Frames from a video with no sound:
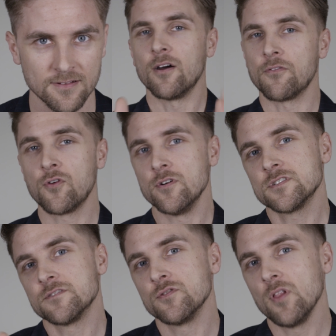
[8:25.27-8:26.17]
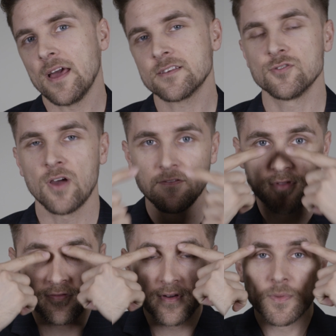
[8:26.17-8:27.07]
Of course, if you like to have
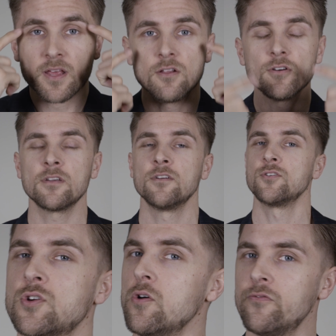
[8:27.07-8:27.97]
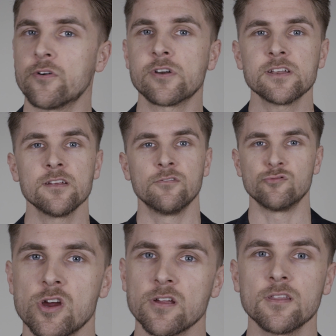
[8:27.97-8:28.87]
the feminine look, go for it,
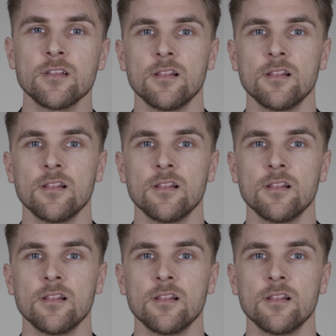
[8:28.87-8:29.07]
rock it